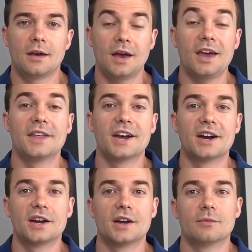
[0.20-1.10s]
Hey
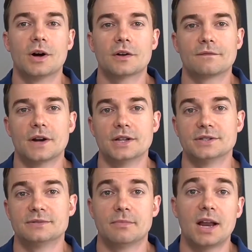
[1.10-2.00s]
there, and welcome
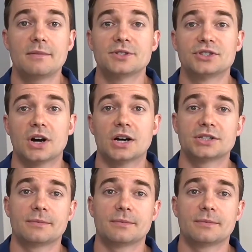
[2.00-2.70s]
friends. My name is Josh.